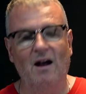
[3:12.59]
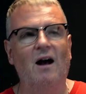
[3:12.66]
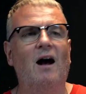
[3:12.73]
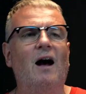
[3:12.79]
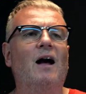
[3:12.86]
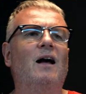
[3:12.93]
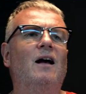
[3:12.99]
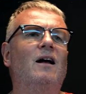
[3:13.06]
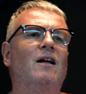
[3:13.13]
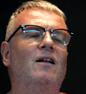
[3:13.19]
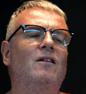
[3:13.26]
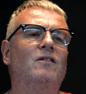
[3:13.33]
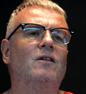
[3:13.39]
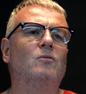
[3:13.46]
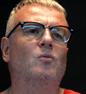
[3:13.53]

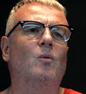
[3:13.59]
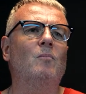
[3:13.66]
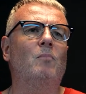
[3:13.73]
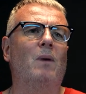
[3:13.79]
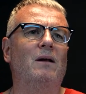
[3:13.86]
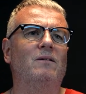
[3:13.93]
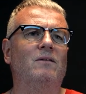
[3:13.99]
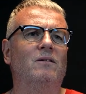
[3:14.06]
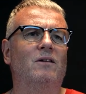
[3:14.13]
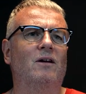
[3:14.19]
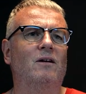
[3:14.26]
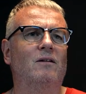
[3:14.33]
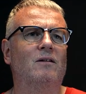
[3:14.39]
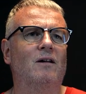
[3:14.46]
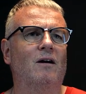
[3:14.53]
And there was one button
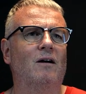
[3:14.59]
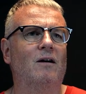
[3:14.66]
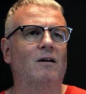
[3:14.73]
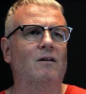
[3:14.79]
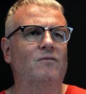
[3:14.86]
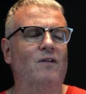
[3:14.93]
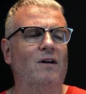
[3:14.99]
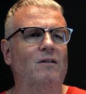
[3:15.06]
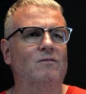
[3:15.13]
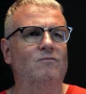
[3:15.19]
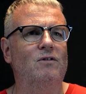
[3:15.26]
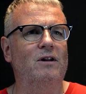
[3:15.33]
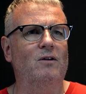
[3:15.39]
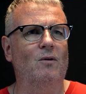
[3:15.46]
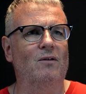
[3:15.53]
that I found
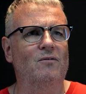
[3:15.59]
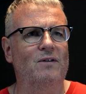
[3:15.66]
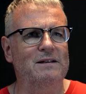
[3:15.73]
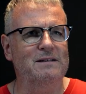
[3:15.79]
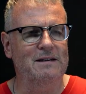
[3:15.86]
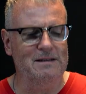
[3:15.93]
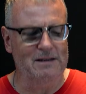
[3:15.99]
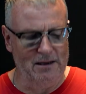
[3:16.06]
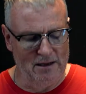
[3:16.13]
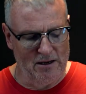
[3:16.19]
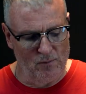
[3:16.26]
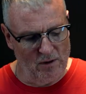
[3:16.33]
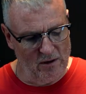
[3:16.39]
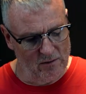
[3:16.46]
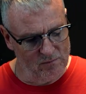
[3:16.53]
really quite fascinating.
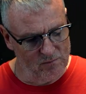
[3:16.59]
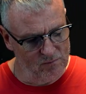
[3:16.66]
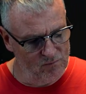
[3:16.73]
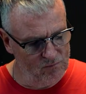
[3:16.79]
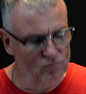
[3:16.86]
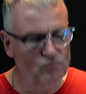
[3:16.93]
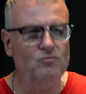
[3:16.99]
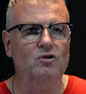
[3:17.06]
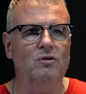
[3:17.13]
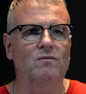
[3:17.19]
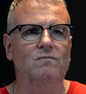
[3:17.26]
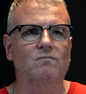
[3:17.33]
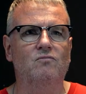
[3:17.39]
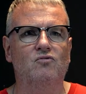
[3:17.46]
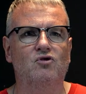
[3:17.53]
Anyway, I'll sort of
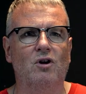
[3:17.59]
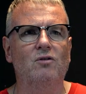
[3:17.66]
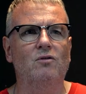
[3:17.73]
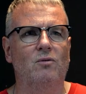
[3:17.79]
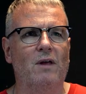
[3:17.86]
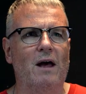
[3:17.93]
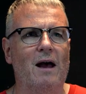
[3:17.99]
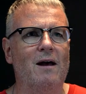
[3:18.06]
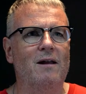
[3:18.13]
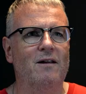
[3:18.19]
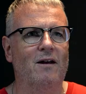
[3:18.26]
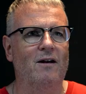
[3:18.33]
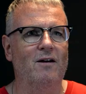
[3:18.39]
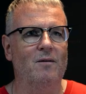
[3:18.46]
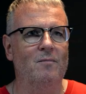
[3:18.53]
show you that.
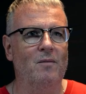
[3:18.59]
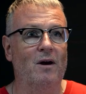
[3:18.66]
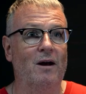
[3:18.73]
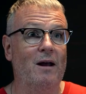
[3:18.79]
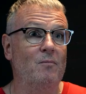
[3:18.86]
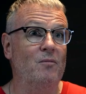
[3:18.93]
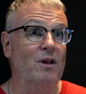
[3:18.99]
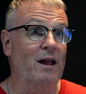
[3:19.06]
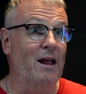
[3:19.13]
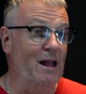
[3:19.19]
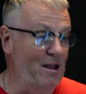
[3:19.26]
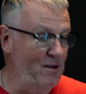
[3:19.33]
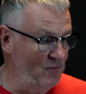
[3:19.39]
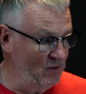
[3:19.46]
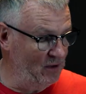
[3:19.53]
I happen to
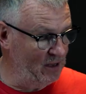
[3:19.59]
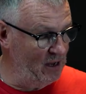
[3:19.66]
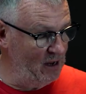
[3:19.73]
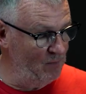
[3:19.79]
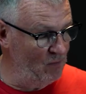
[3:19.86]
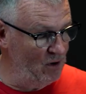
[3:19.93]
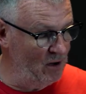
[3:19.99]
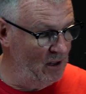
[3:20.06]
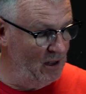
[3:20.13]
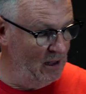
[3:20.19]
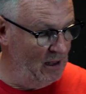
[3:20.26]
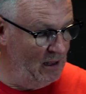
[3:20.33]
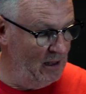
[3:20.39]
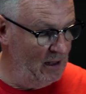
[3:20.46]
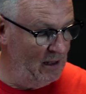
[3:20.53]
have a camera
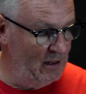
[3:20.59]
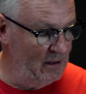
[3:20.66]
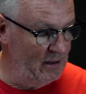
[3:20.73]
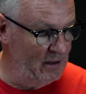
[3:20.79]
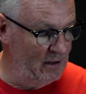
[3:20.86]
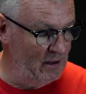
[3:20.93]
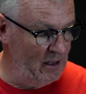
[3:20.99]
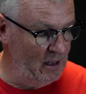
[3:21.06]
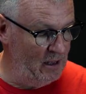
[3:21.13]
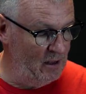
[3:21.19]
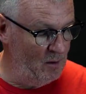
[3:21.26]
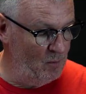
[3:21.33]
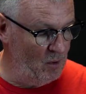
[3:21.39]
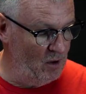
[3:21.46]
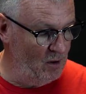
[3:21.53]
here
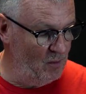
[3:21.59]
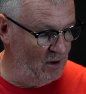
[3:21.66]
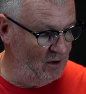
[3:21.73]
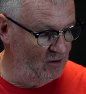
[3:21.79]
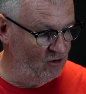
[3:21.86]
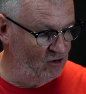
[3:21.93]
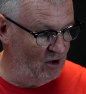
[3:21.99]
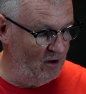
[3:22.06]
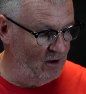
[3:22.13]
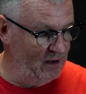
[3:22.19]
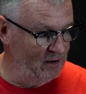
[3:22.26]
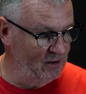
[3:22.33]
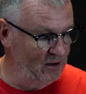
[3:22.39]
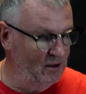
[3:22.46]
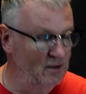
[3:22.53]
by my side
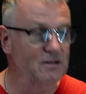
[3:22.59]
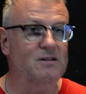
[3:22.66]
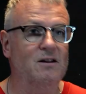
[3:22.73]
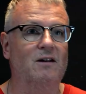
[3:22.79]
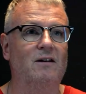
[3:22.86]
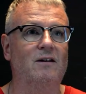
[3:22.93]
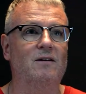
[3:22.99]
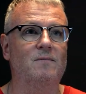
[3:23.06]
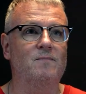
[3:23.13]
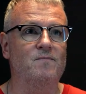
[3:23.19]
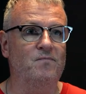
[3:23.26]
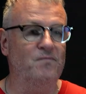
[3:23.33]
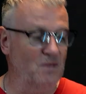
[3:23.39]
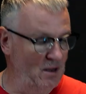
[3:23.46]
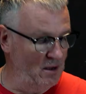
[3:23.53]
that
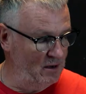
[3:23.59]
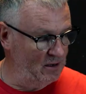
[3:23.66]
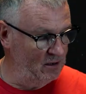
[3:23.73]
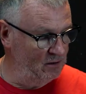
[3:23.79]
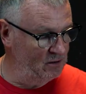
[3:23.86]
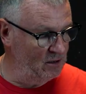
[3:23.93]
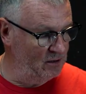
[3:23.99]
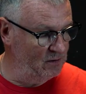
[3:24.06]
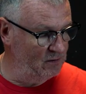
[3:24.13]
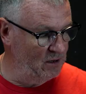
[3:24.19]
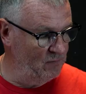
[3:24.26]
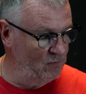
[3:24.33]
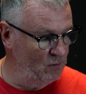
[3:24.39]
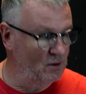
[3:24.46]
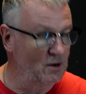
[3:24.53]
I can kind of
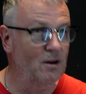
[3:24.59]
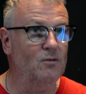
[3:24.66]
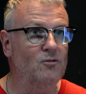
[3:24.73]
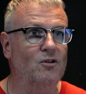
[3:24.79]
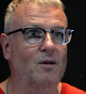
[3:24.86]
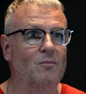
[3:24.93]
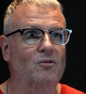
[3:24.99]
give you a close-up.